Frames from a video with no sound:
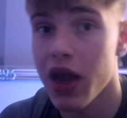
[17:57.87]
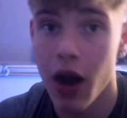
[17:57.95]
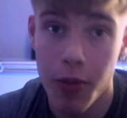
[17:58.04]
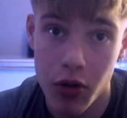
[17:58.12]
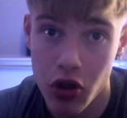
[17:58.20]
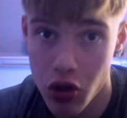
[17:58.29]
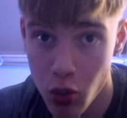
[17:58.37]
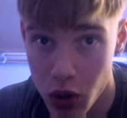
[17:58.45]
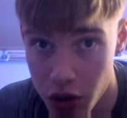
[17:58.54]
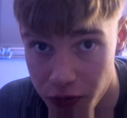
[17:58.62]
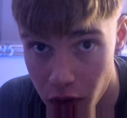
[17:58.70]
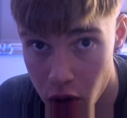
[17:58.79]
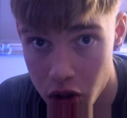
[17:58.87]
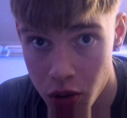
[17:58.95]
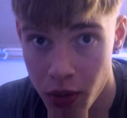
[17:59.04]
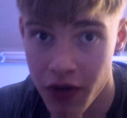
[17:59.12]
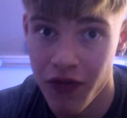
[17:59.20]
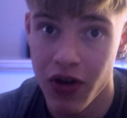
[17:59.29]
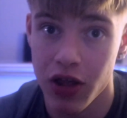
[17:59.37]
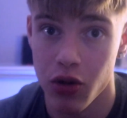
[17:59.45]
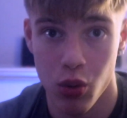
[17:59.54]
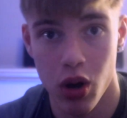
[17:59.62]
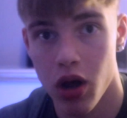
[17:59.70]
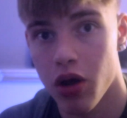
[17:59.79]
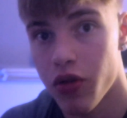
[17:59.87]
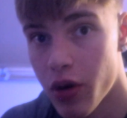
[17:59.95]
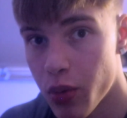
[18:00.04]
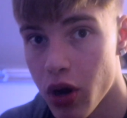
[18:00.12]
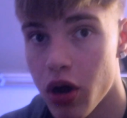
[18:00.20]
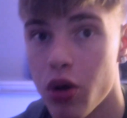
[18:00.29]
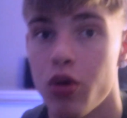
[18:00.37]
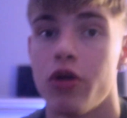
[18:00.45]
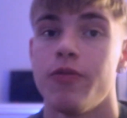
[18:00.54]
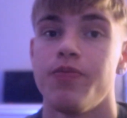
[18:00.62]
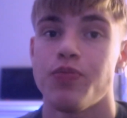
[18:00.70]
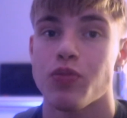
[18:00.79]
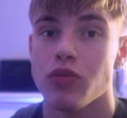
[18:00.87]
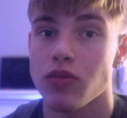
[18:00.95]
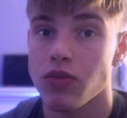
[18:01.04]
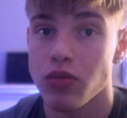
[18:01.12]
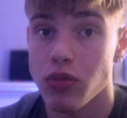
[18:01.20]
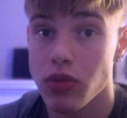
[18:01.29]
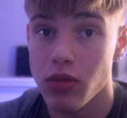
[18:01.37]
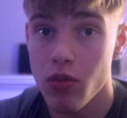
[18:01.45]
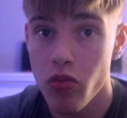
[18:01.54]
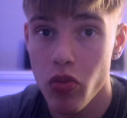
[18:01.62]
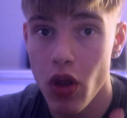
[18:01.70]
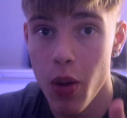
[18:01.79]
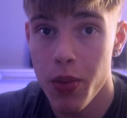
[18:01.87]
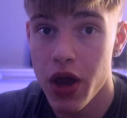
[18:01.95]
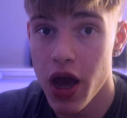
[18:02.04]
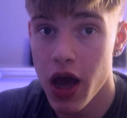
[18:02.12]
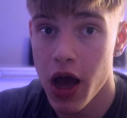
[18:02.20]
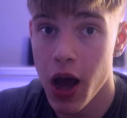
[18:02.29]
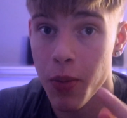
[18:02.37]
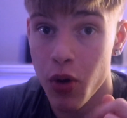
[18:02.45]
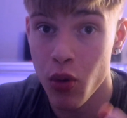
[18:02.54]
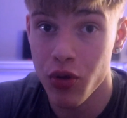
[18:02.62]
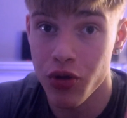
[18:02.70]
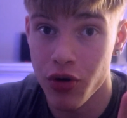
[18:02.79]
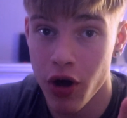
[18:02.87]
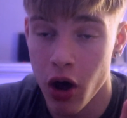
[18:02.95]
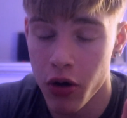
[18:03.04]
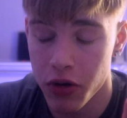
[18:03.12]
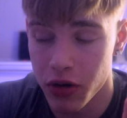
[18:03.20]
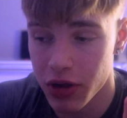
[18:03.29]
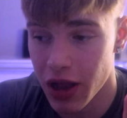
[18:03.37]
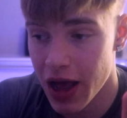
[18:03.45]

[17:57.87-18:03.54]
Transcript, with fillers: my camera doesn't want to focus on my face. Oh, there we go. But yeah, I'm going to the Arnold